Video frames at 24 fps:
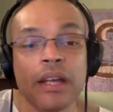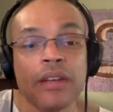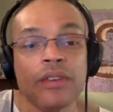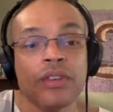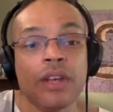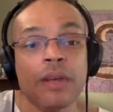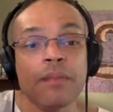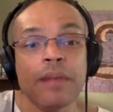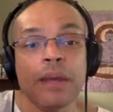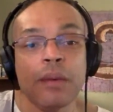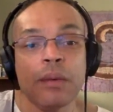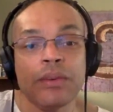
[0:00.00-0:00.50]

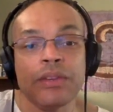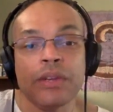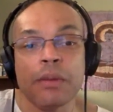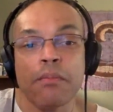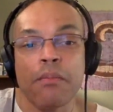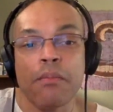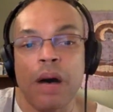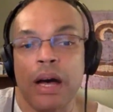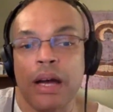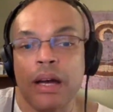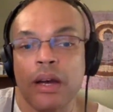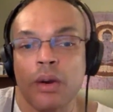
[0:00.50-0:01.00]
Same thing with the
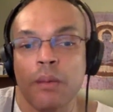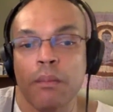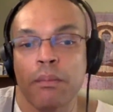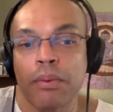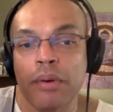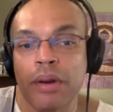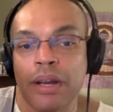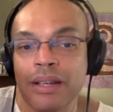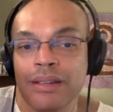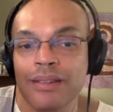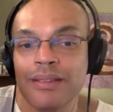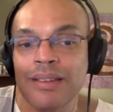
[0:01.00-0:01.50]

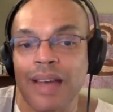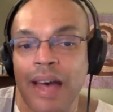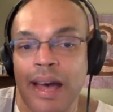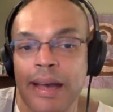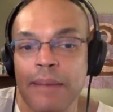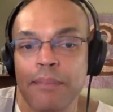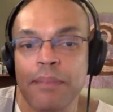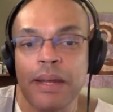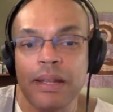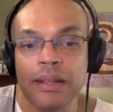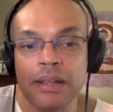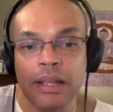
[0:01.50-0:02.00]
Myers-Briggs
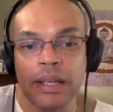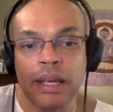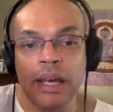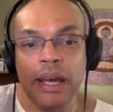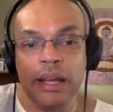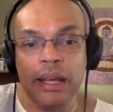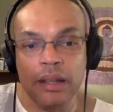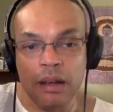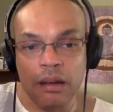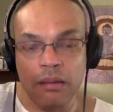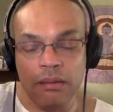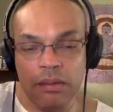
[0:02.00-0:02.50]
type
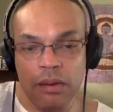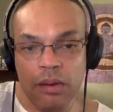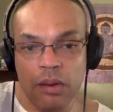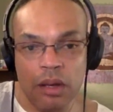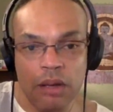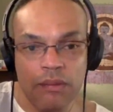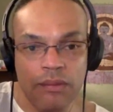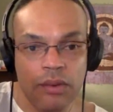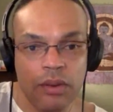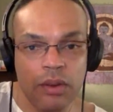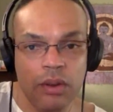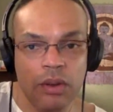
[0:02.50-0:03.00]
indicator.
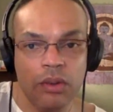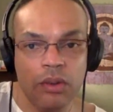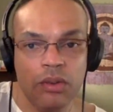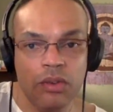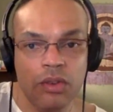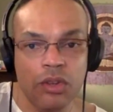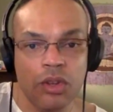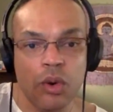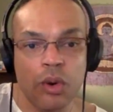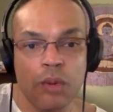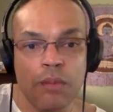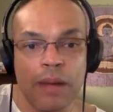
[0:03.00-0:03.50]
If you
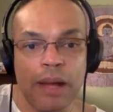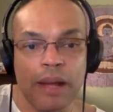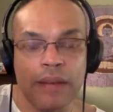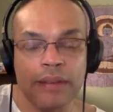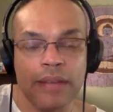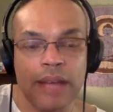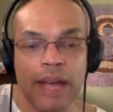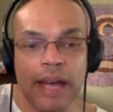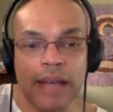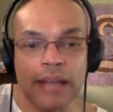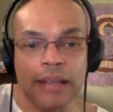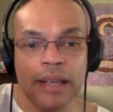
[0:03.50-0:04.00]
know about
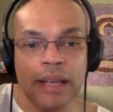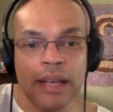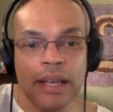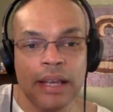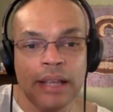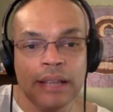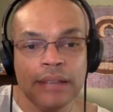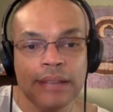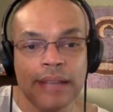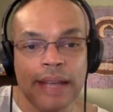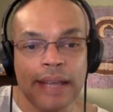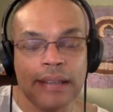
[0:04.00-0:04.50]
that
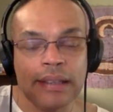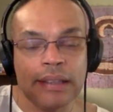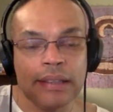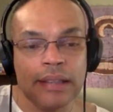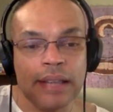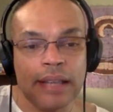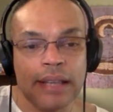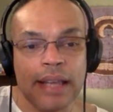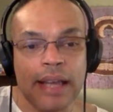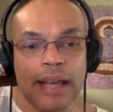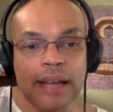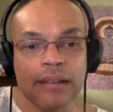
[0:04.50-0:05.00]

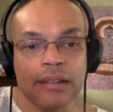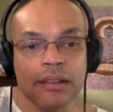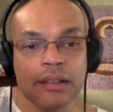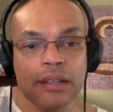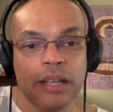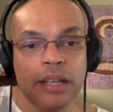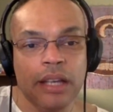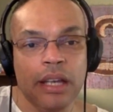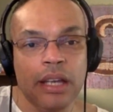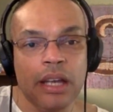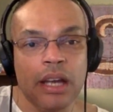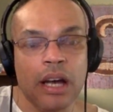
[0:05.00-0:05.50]

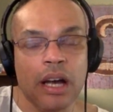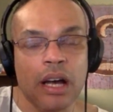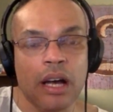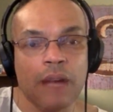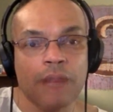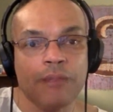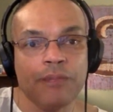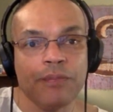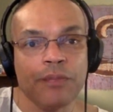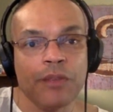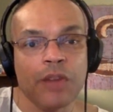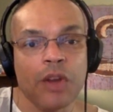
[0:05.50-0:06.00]
actually
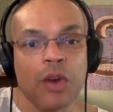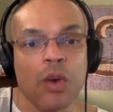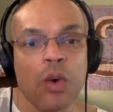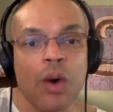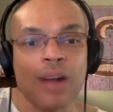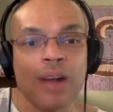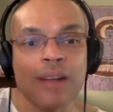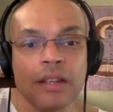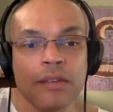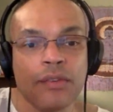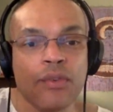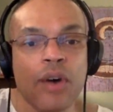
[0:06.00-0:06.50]

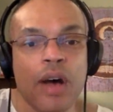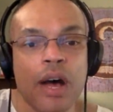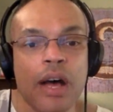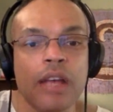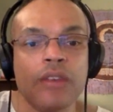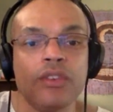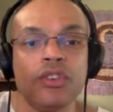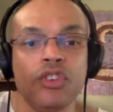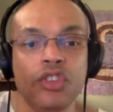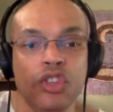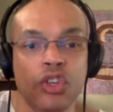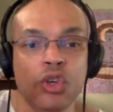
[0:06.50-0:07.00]

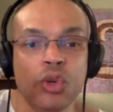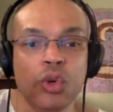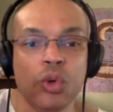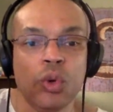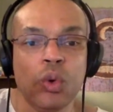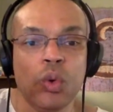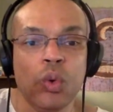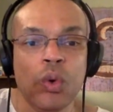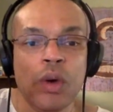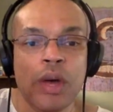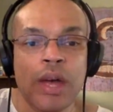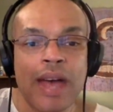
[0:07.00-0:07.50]
quantifies
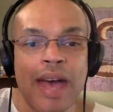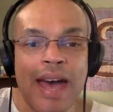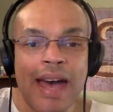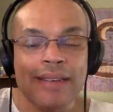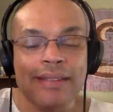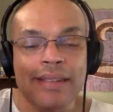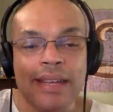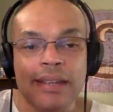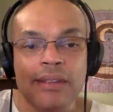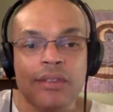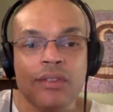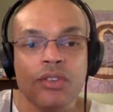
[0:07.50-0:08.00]
you
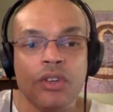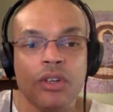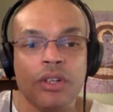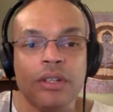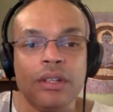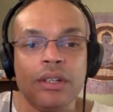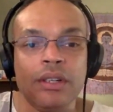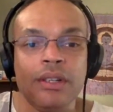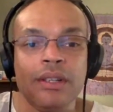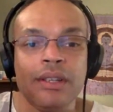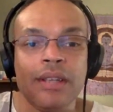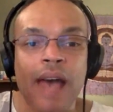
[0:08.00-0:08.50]
as a
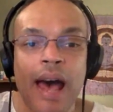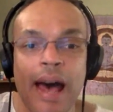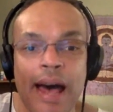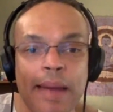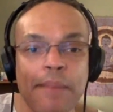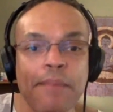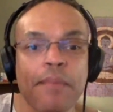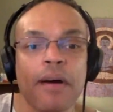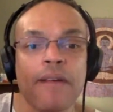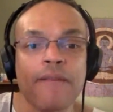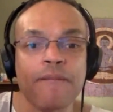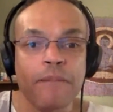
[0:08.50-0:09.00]
certain
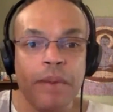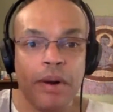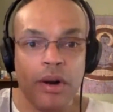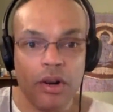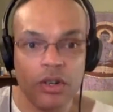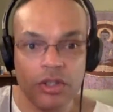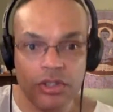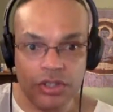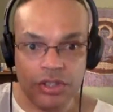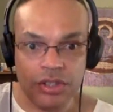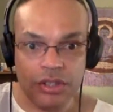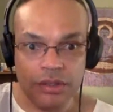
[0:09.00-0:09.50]
type of
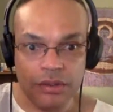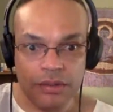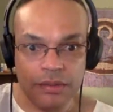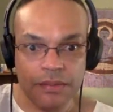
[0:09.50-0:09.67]
person.